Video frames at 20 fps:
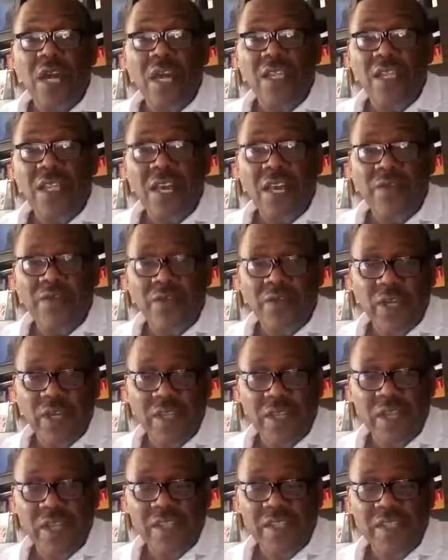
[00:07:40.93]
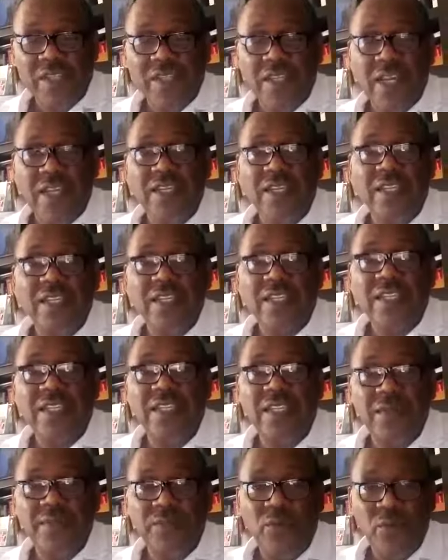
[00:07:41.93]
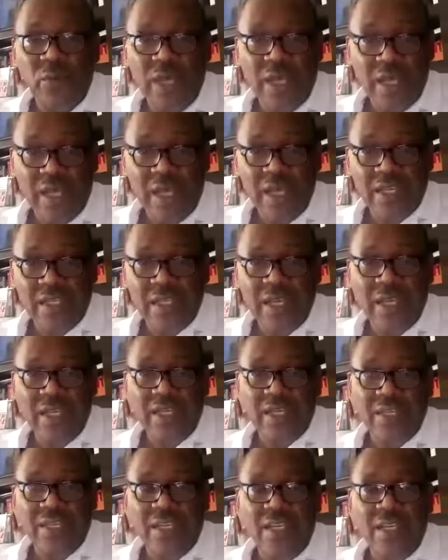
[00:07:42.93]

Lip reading: Have regular exercise and sleep well at night.